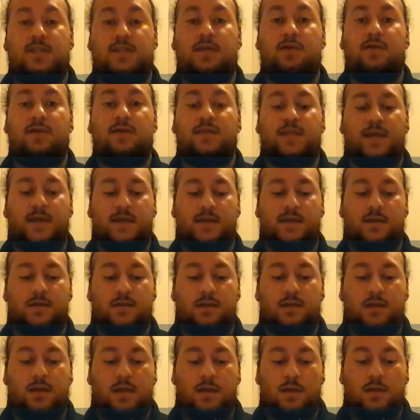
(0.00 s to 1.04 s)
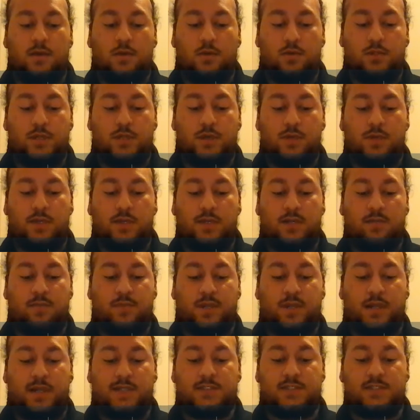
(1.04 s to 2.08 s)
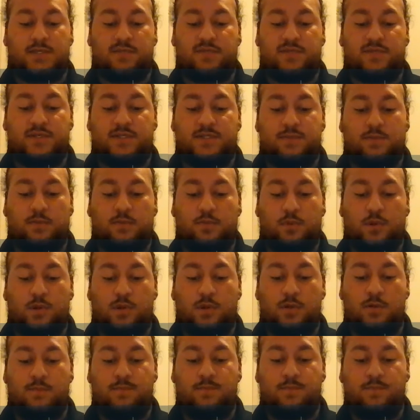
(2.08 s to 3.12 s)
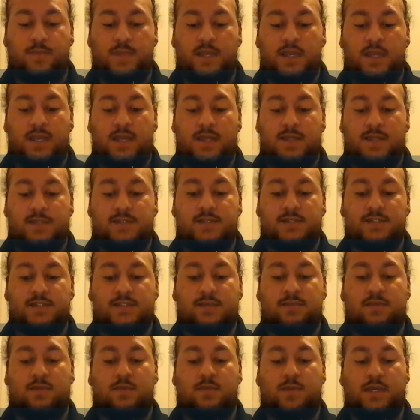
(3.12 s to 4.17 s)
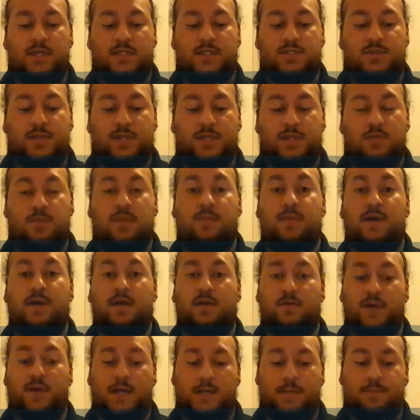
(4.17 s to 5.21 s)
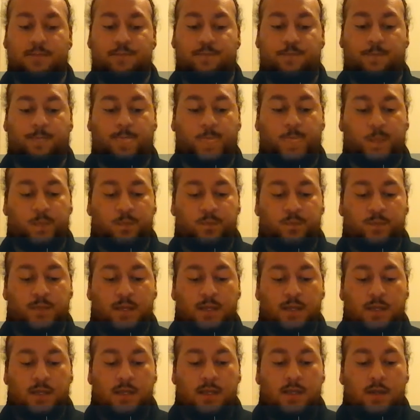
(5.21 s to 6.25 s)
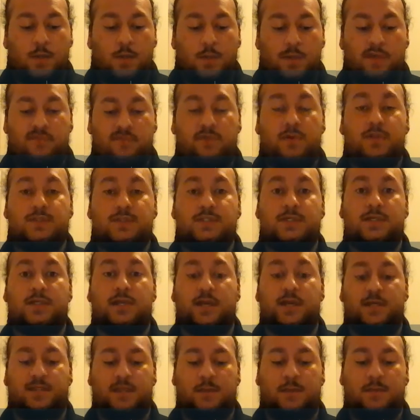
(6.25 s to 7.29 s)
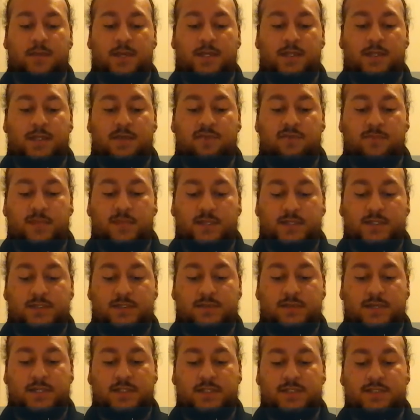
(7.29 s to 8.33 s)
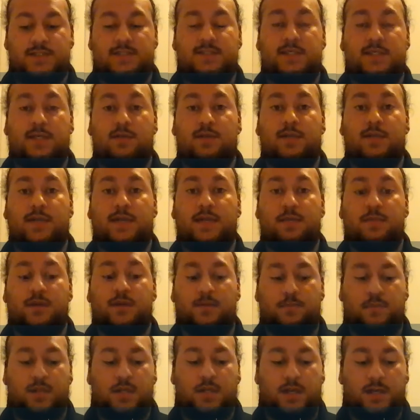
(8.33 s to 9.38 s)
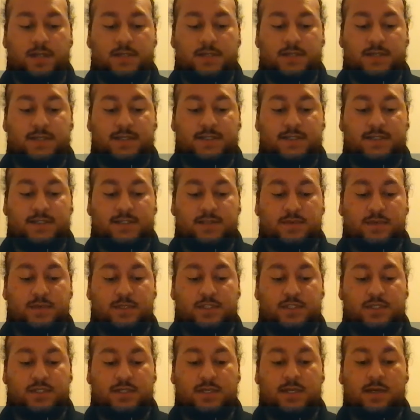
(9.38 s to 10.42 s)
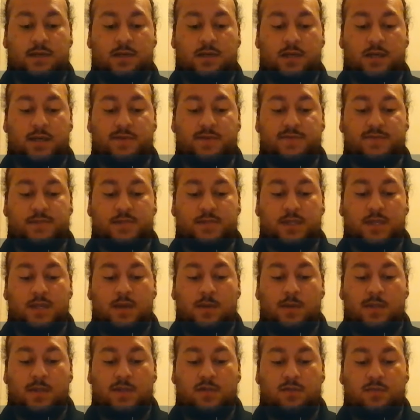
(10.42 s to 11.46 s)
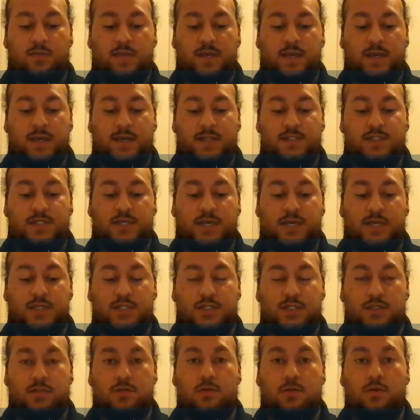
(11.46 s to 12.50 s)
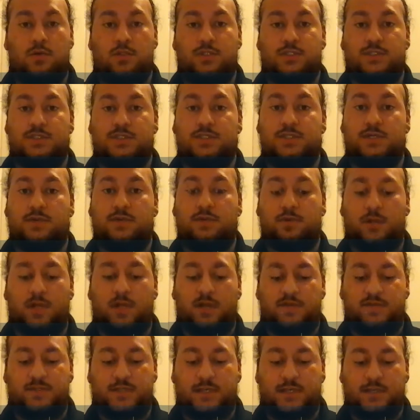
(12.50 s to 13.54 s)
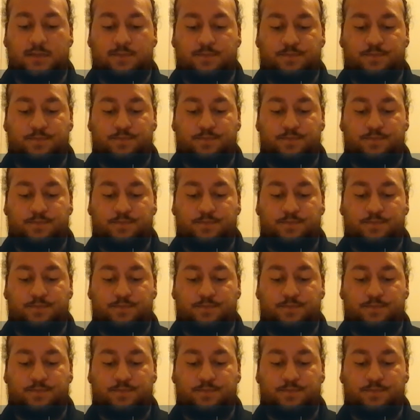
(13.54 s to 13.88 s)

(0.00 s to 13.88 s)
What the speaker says: theory that, although we can apply as often as we want, it is not something we can train to be better at. We have also learned that making the familiar strange is a skill that can be applied to any situation in our lives, whether it be education or just general lifestyle.